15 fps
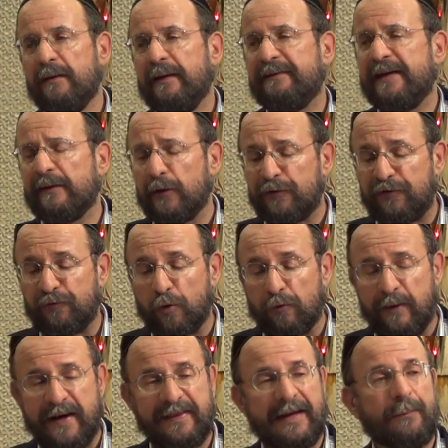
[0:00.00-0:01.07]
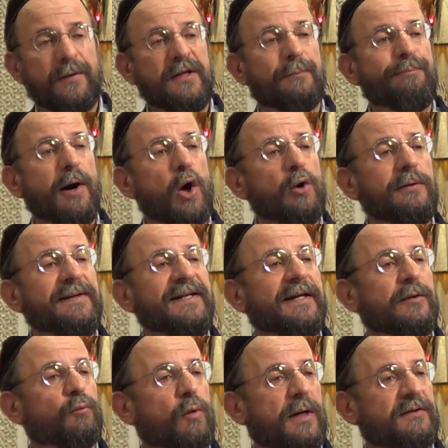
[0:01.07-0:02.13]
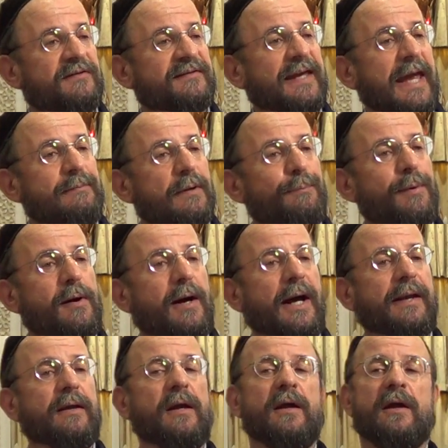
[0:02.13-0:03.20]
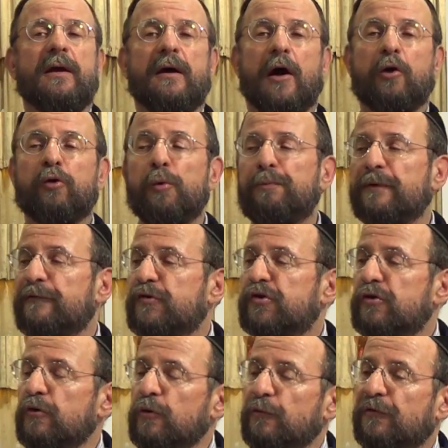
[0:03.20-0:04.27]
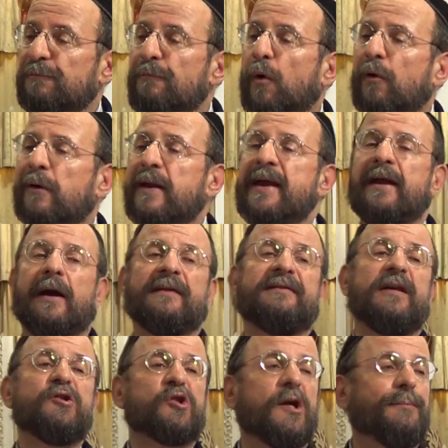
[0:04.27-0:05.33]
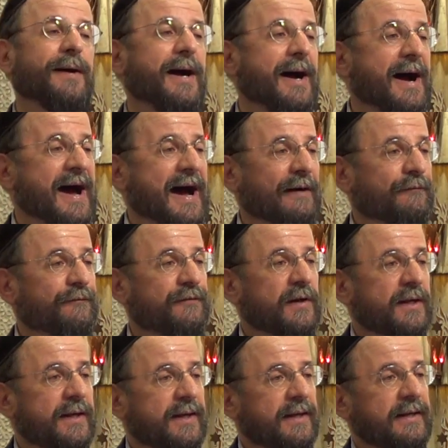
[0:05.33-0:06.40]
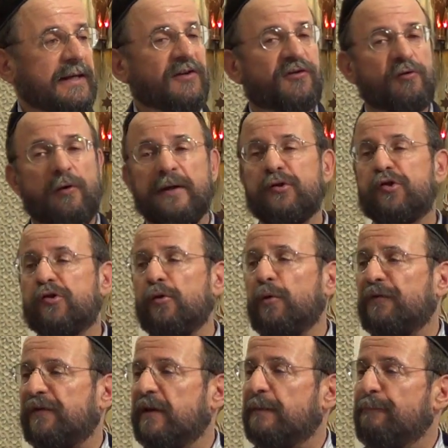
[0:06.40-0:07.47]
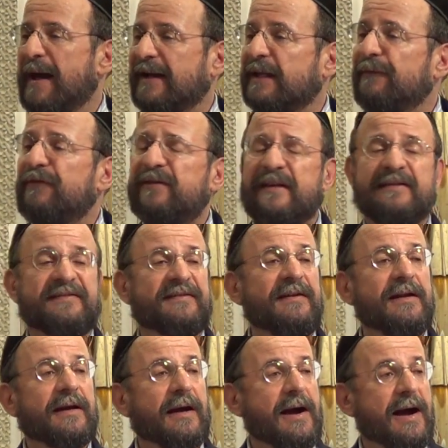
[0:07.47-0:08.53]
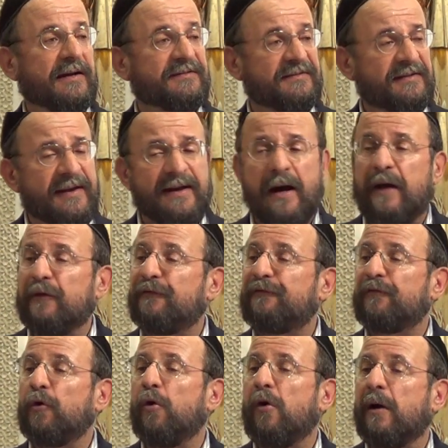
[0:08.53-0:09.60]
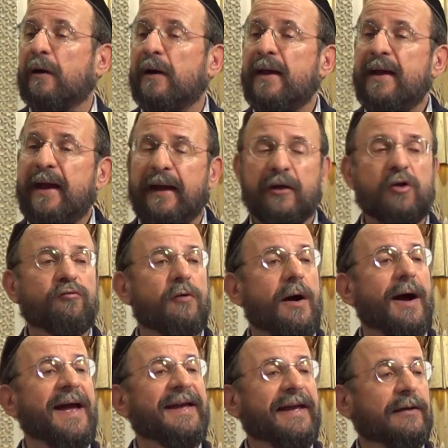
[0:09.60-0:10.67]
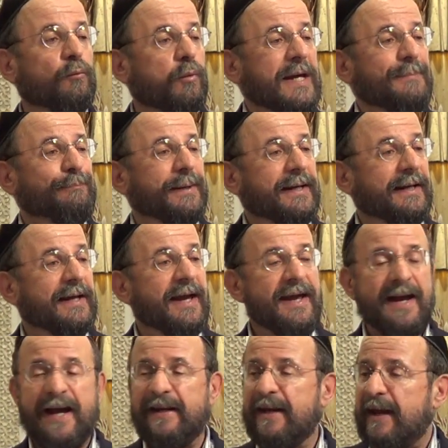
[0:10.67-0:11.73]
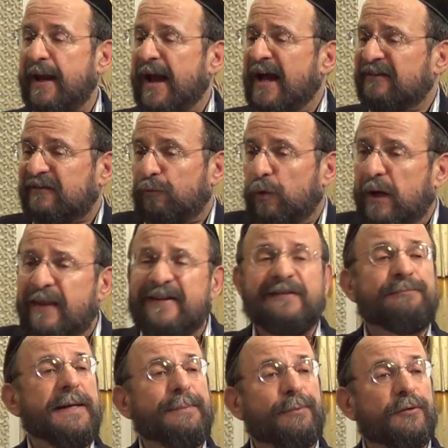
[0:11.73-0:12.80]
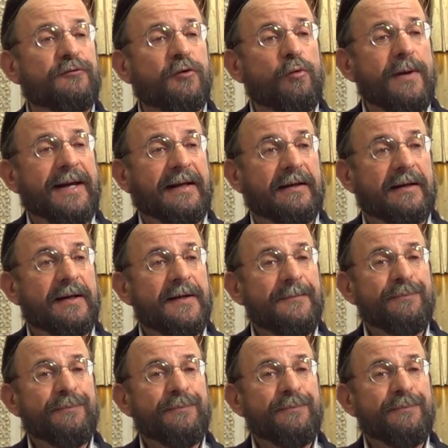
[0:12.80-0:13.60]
They tell a story that when Napoleon once came upon a group of Jews mourning on Tisha B'Av, he saw Jews in a magnificent synagogue sitting on the floor and crying and weeping, and he asked, What are these people doing?